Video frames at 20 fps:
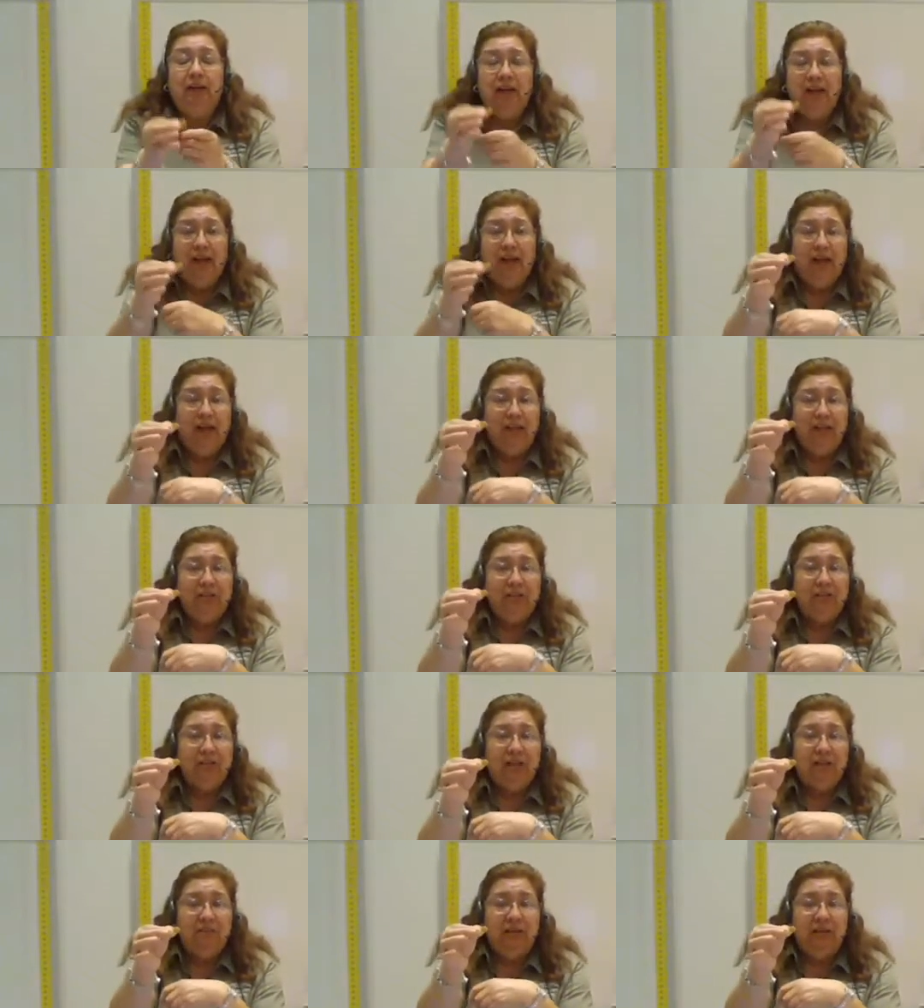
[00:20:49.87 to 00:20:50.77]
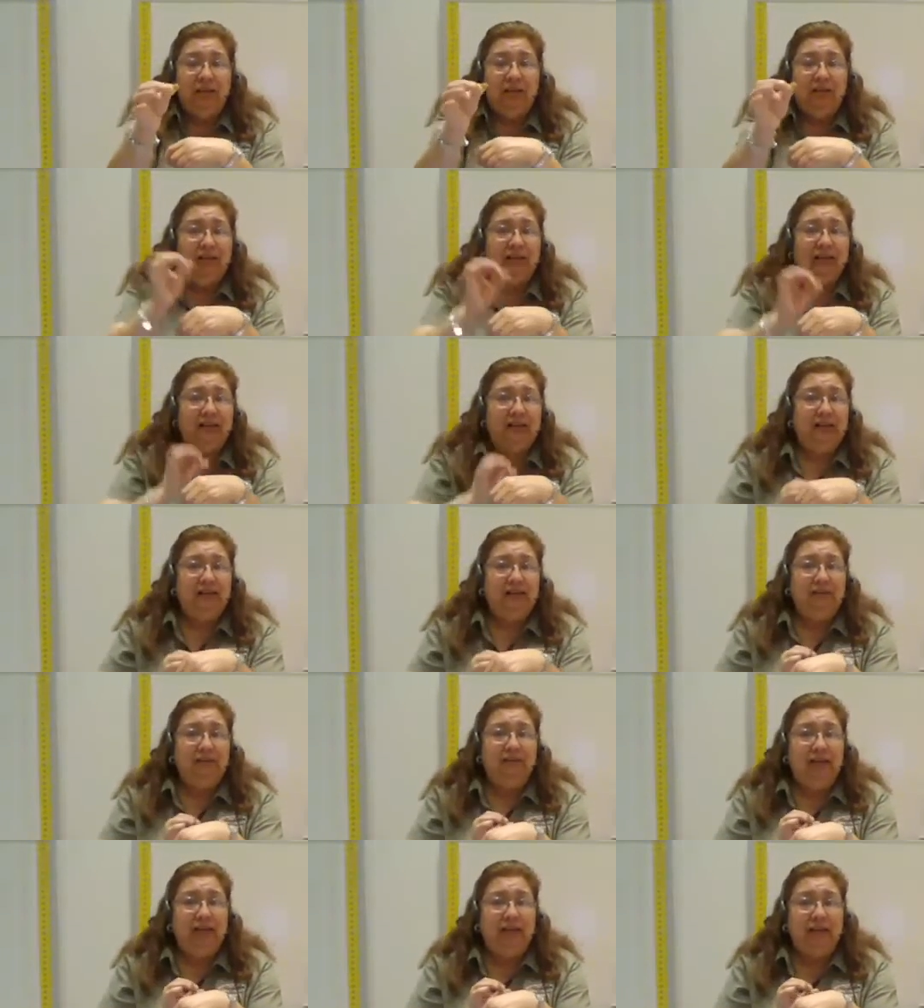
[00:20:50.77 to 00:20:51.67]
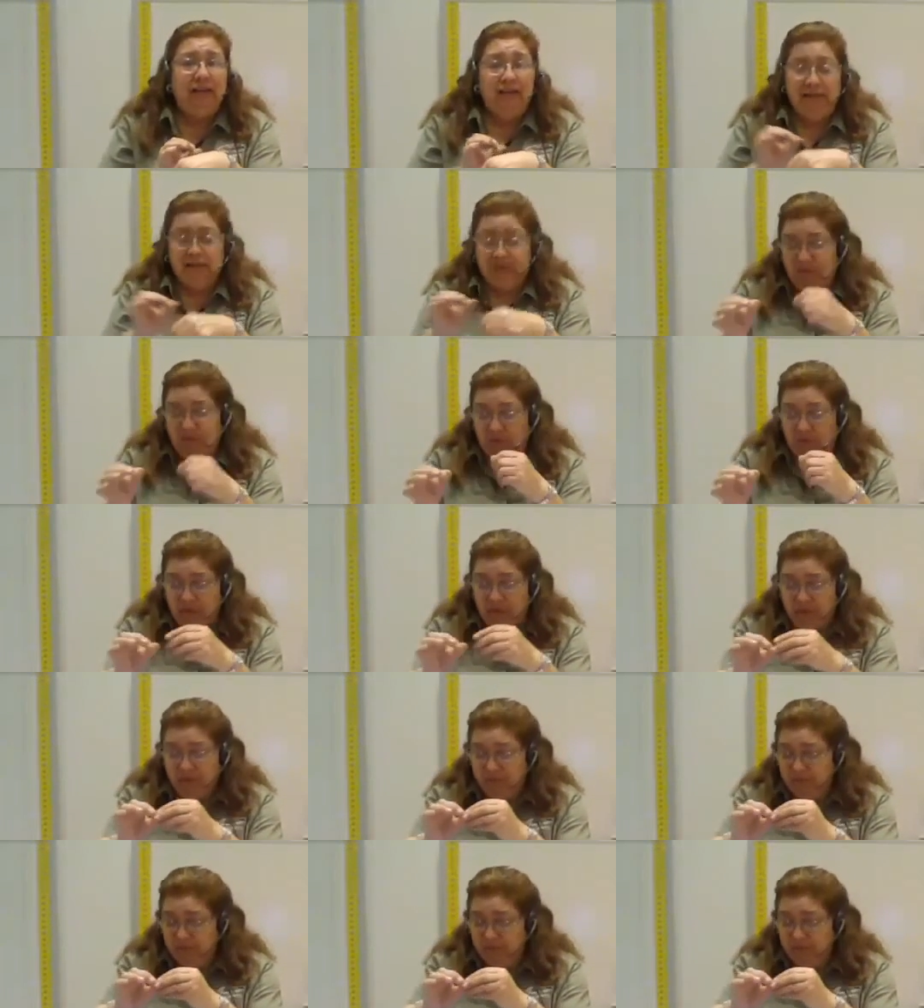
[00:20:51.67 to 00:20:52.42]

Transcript: And then you can make like a little necklace for you.